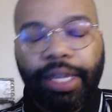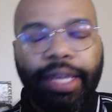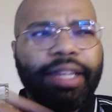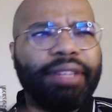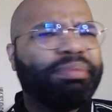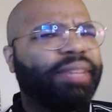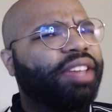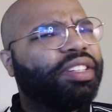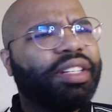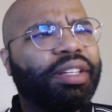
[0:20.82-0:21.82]
And I
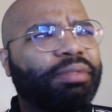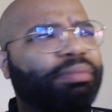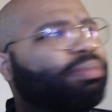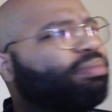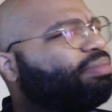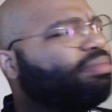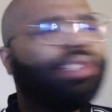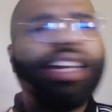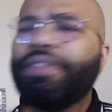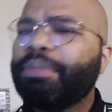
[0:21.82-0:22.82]
should note,
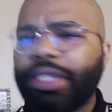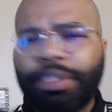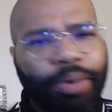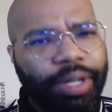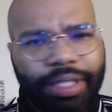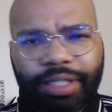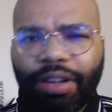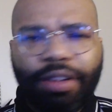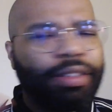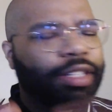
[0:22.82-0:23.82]
nothing but spoilers.
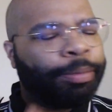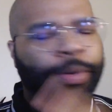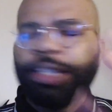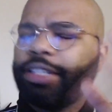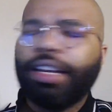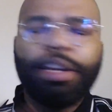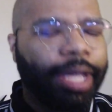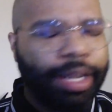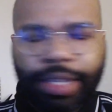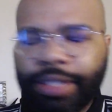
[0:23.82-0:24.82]
All the spoilers are going to be
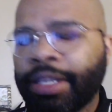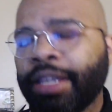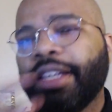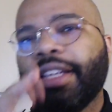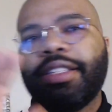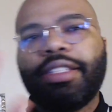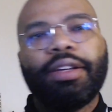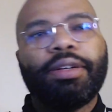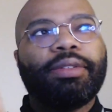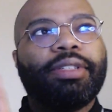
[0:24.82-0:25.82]
in this.
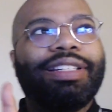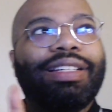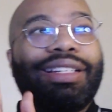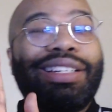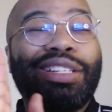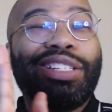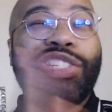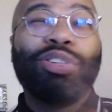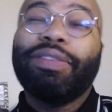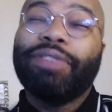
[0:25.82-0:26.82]
So the
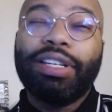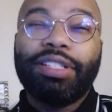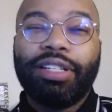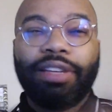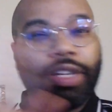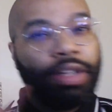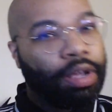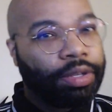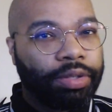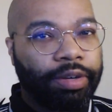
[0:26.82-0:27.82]
short version of a
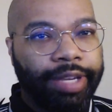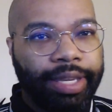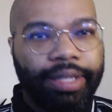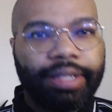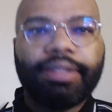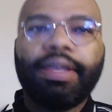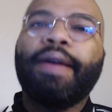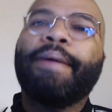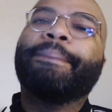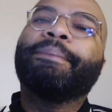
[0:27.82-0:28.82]
long story is
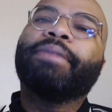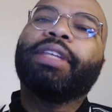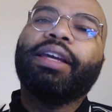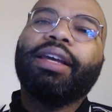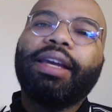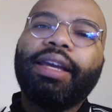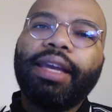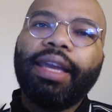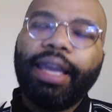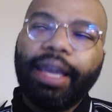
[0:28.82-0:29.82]

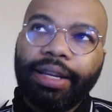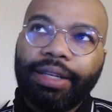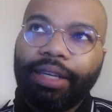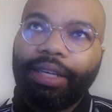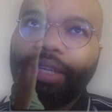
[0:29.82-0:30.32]
Andie